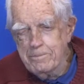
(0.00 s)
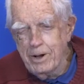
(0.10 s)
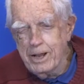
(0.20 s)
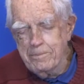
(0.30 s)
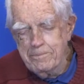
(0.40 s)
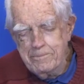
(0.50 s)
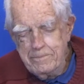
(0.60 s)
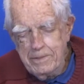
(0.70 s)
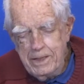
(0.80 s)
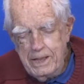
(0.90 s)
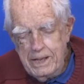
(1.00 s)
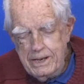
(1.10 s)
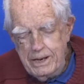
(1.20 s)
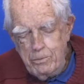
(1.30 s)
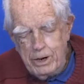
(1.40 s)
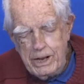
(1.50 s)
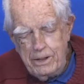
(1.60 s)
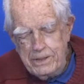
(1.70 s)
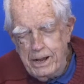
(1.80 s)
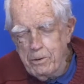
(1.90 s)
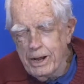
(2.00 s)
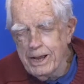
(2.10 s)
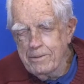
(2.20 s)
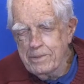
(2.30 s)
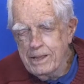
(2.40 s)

but didn't work out that way.